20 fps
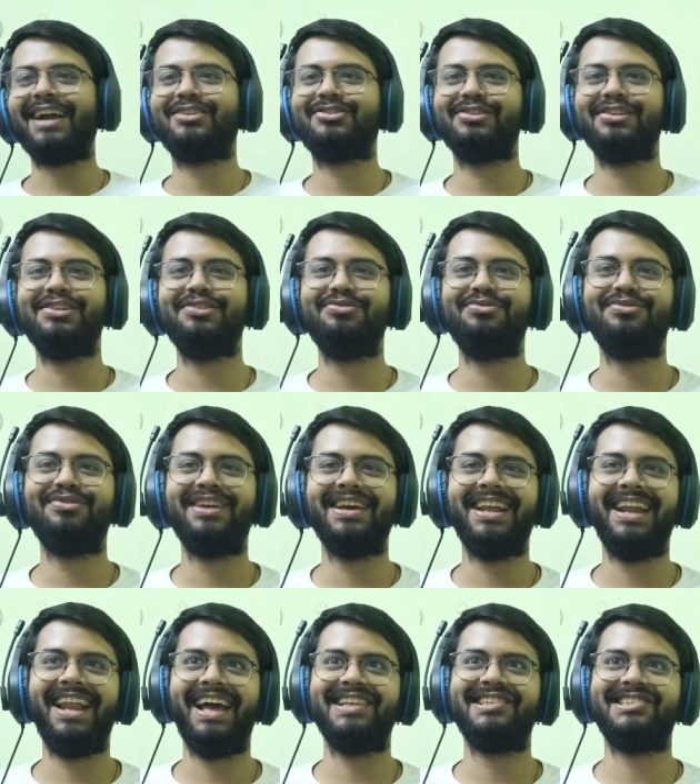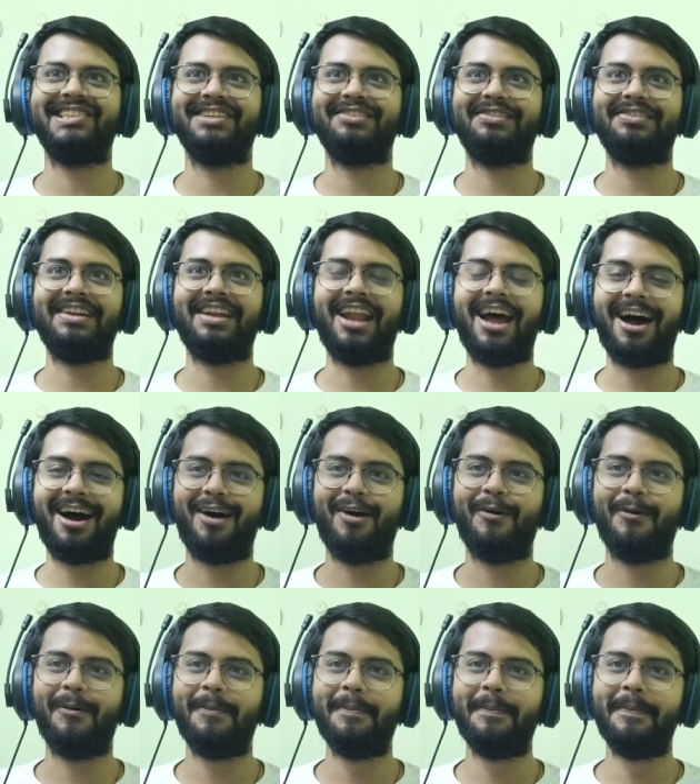actually realized it
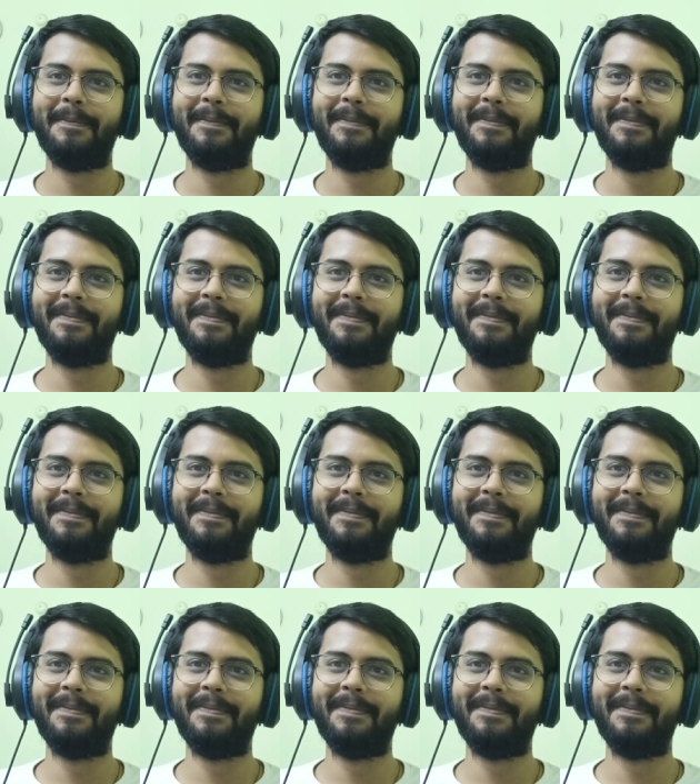now.